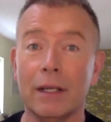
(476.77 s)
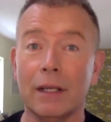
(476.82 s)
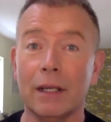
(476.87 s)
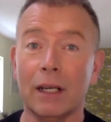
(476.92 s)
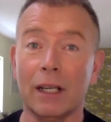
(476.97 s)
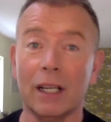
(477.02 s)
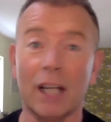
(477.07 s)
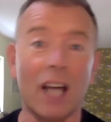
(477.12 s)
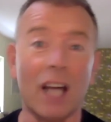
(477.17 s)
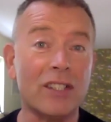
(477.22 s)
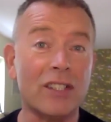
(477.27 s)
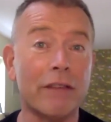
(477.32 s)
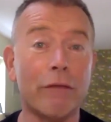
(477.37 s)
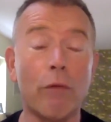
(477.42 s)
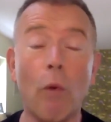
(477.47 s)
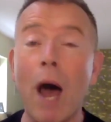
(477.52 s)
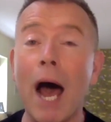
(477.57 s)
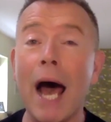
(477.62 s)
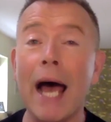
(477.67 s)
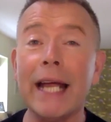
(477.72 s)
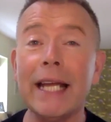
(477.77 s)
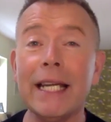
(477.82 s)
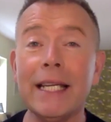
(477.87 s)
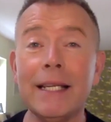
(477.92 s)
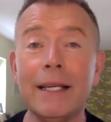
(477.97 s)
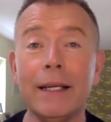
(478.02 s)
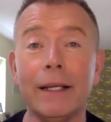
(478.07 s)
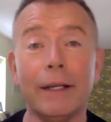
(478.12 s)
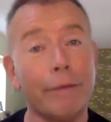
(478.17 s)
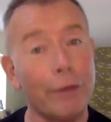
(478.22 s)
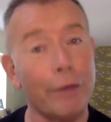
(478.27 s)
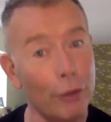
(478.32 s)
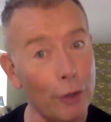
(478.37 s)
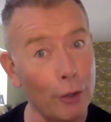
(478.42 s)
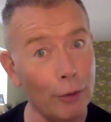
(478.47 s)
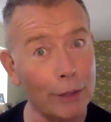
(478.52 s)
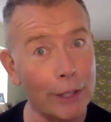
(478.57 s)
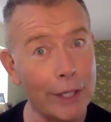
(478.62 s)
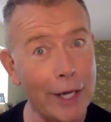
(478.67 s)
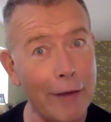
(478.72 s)
a glass of wine if you're
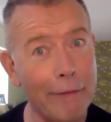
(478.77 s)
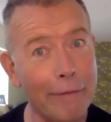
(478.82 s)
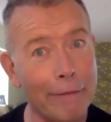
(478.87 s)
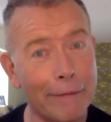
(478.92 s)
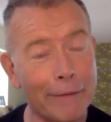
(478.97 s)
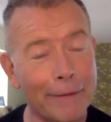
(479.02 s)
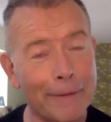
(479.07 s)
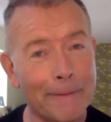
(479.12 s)
old enough.